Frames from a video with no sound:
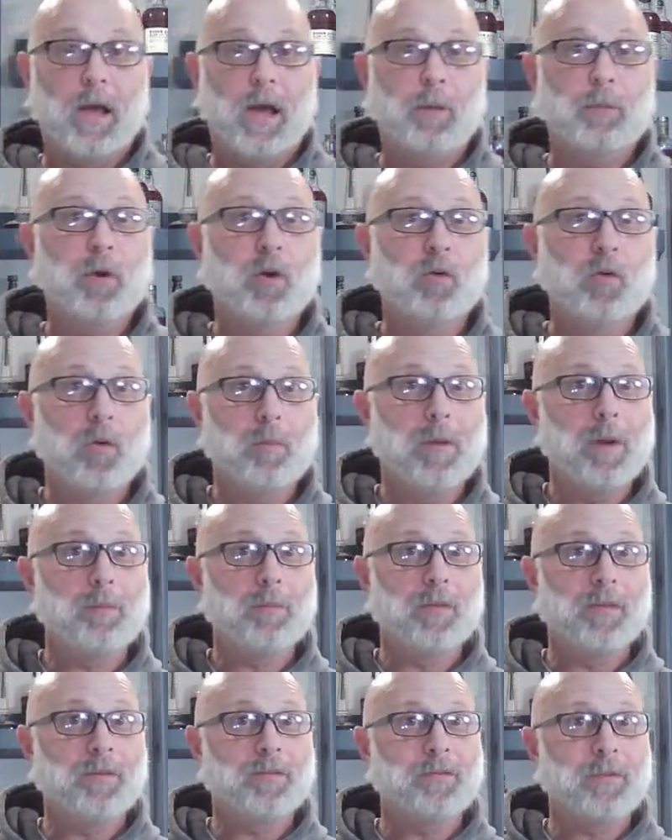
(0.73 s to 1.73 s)
All right. I'm going
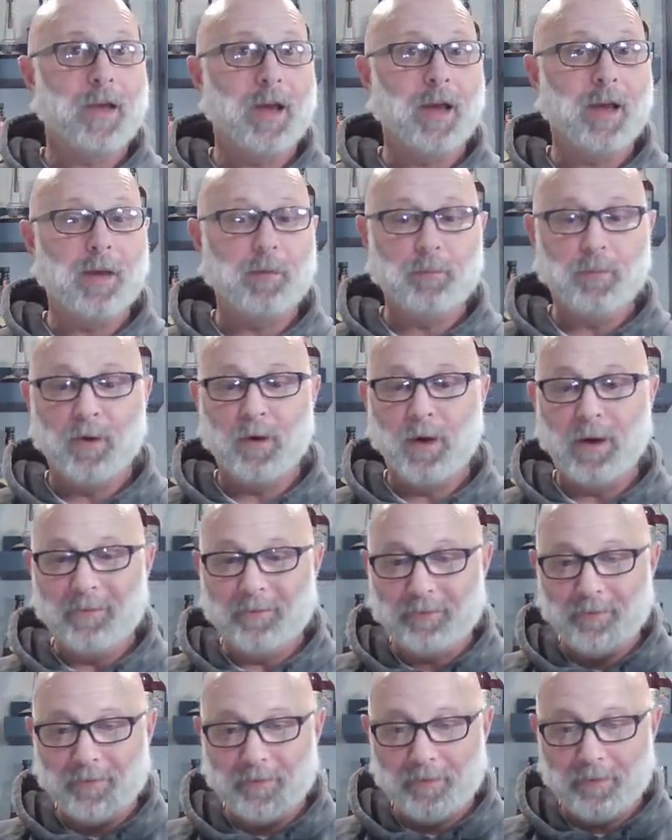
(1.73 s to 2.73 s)
to remember this
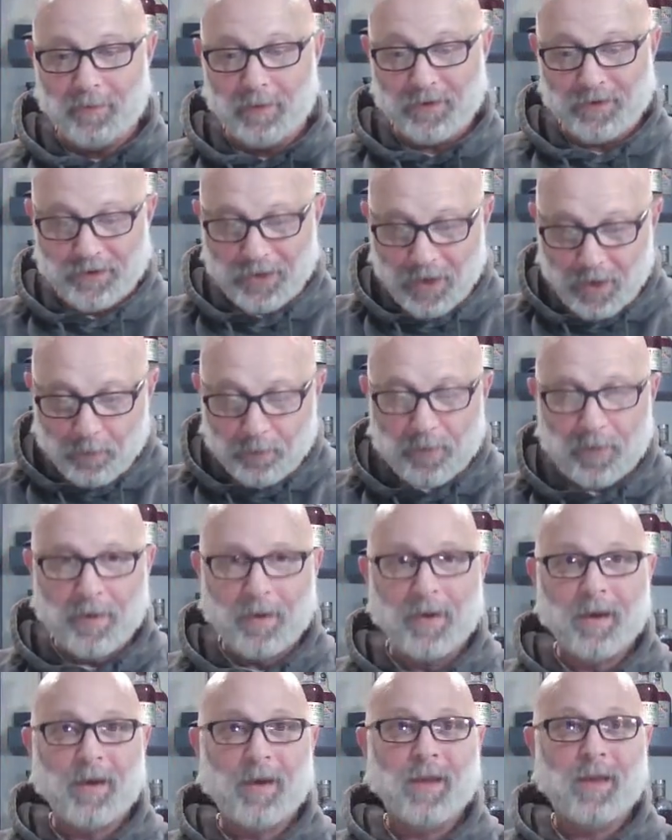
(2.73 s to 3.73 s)
time off the
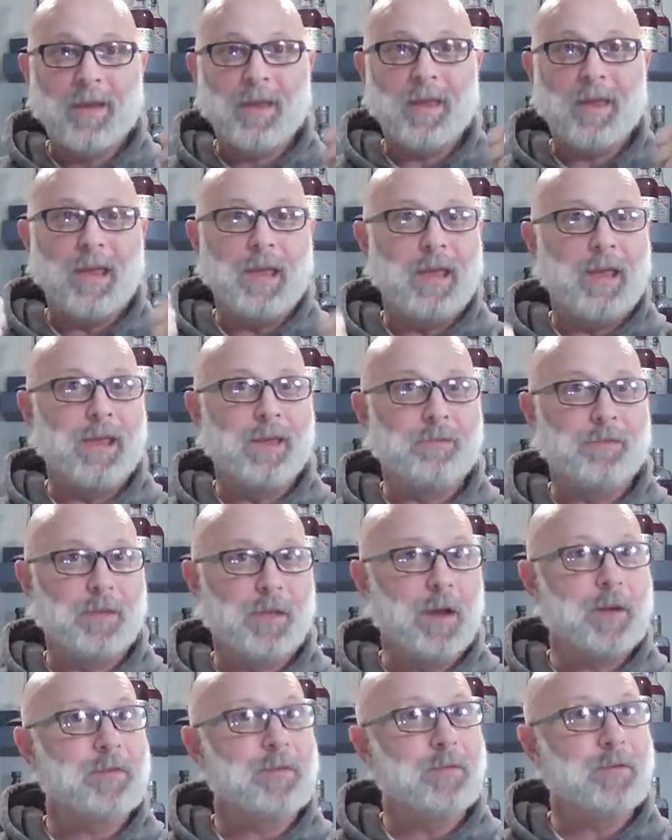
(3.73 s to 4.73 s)
jump.
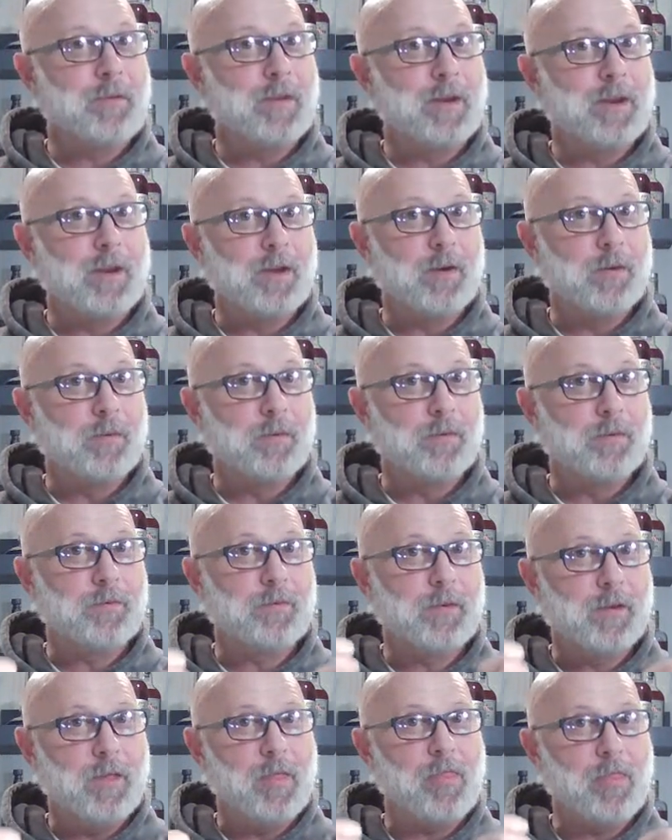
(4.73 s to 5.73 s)
If you like these
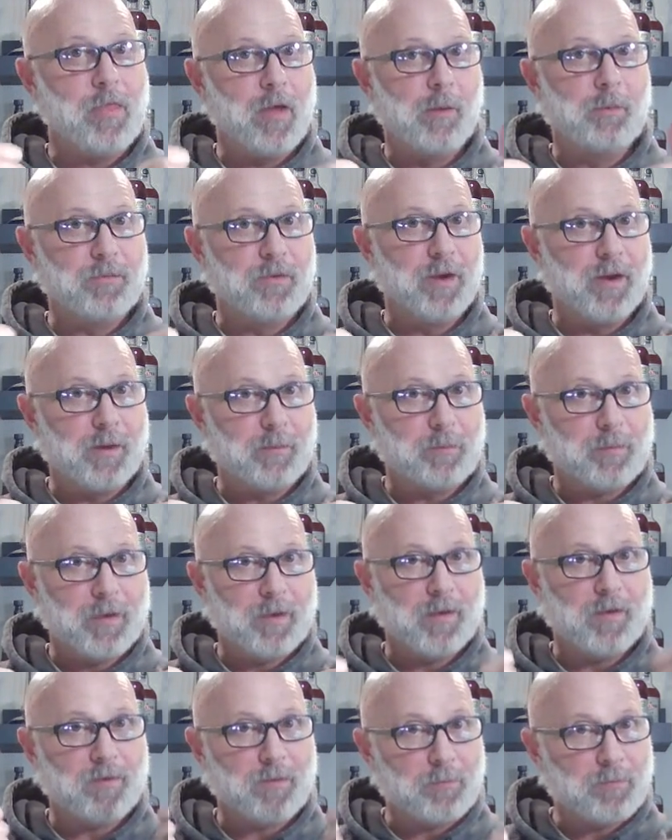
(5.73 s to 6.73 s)
videos, thumbs
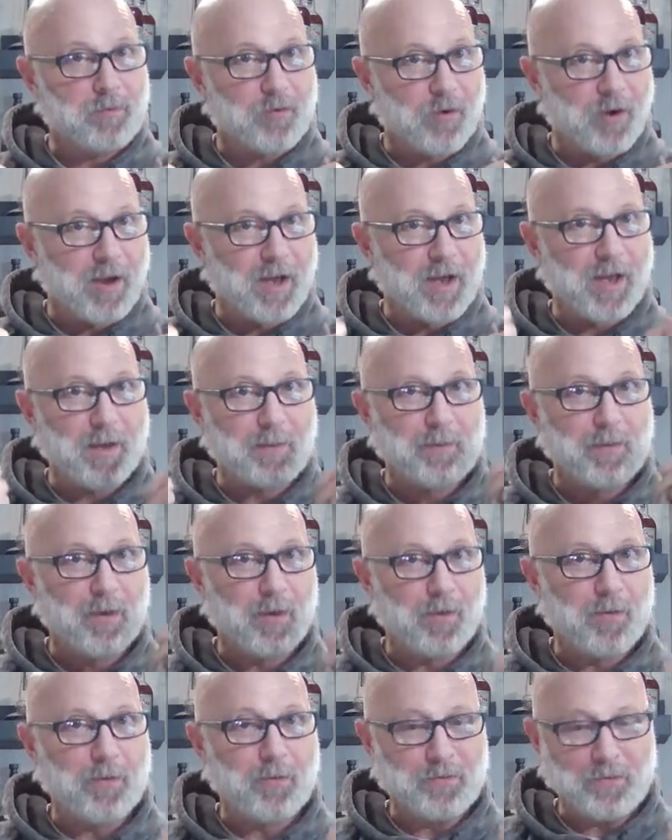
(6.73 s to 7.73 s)
up,
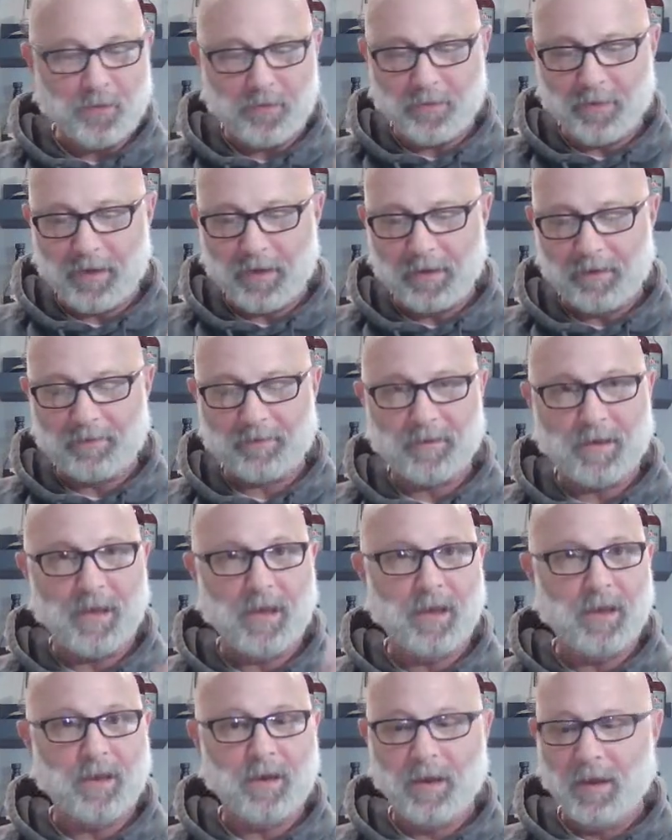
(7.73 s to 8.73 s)
subscribe, all those good
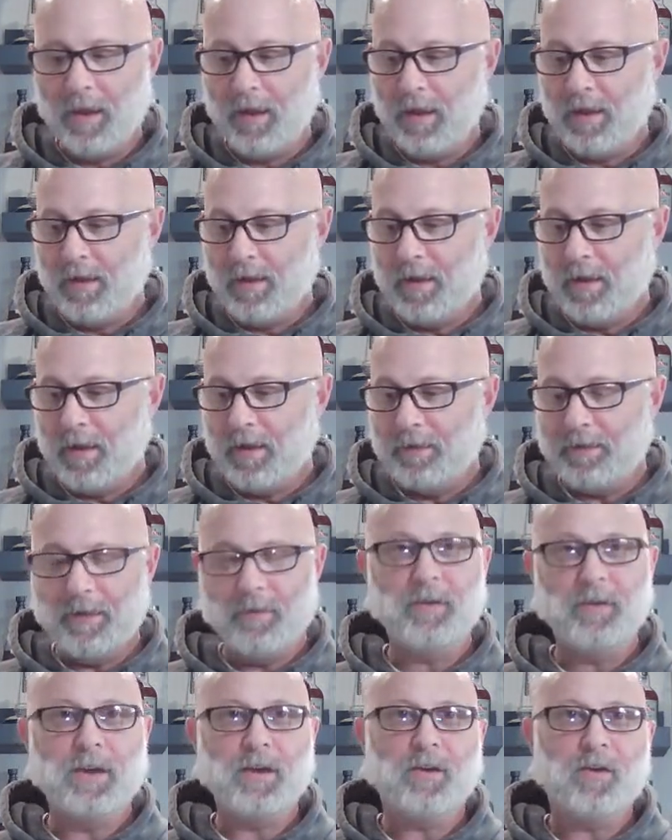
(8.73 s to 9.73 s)
things. And
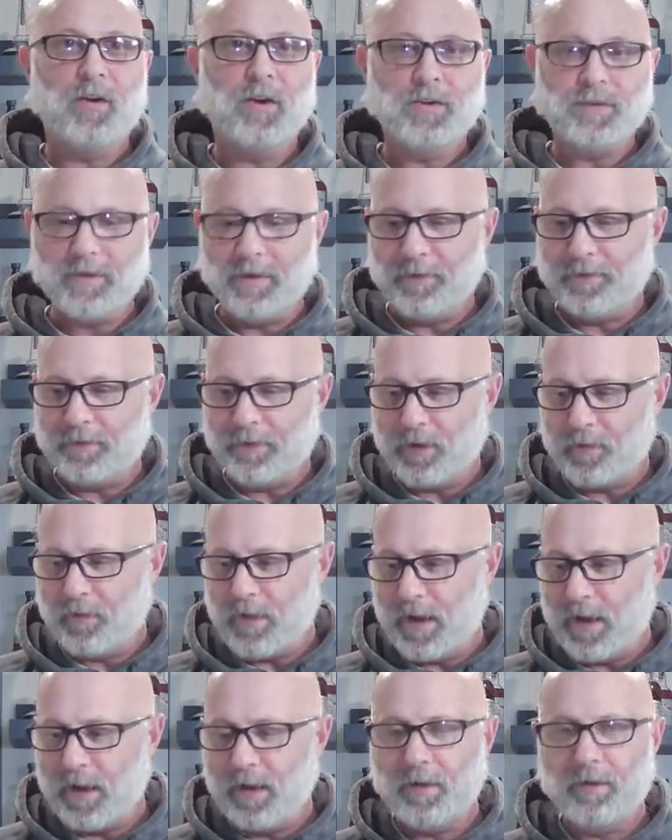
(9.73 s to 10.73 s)
definitely encourage you
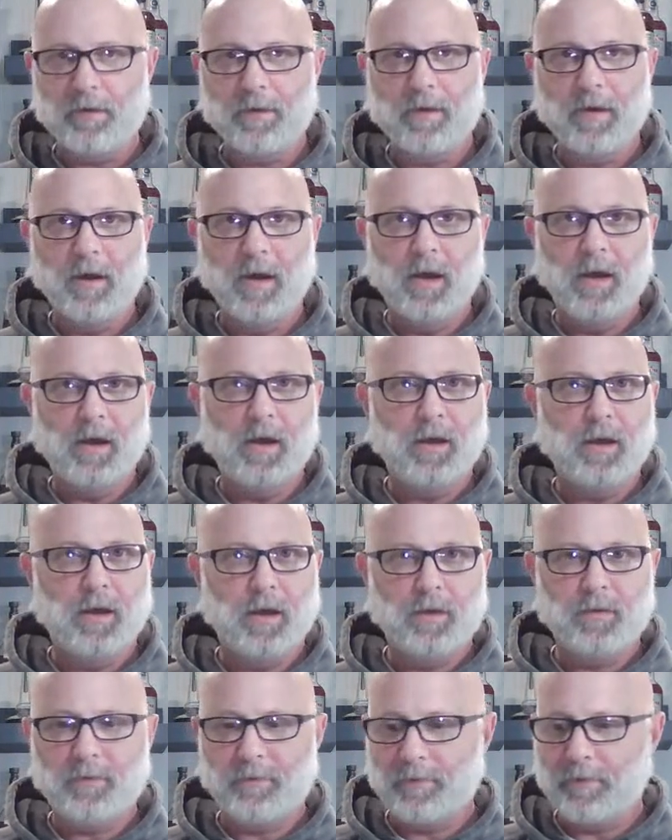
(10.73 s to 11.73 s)
to stick around
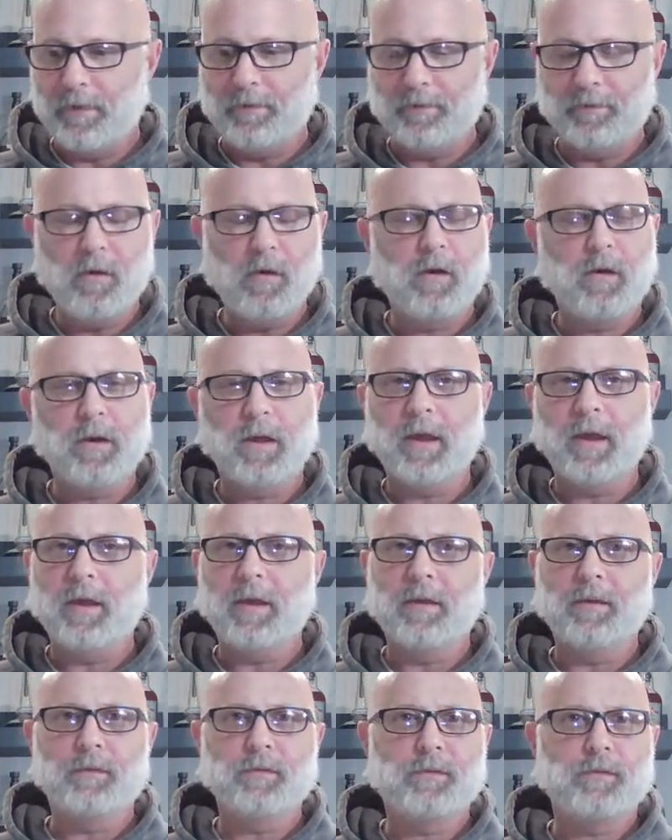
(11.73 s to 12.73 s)
uh, as, as
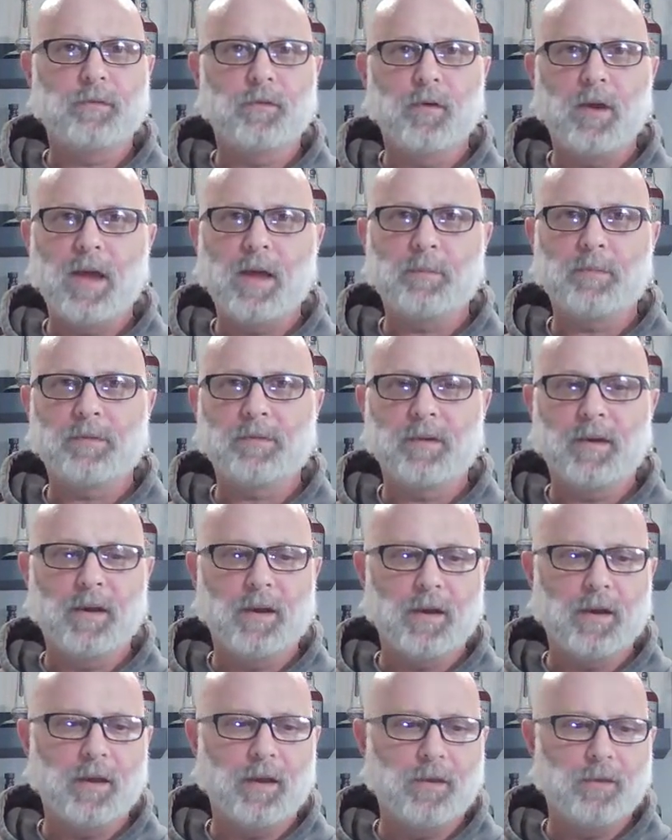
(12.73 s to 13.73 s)
long as your
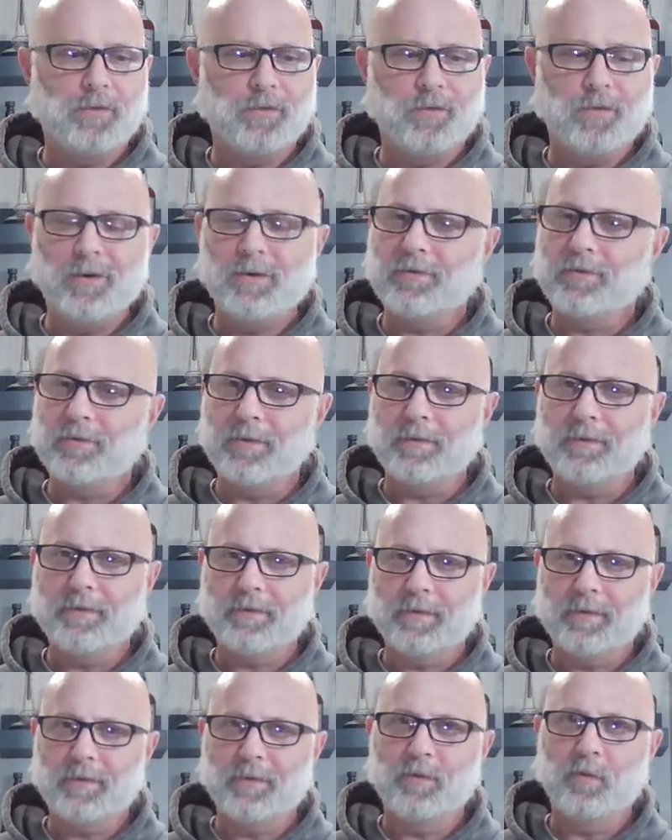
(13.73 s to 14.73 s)
appetite and your
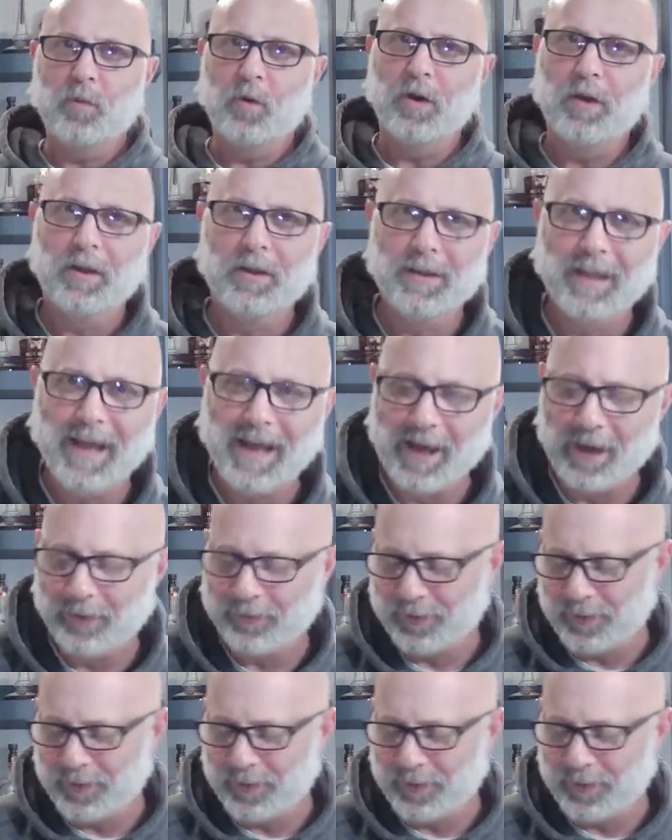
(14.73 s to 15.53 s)
interest will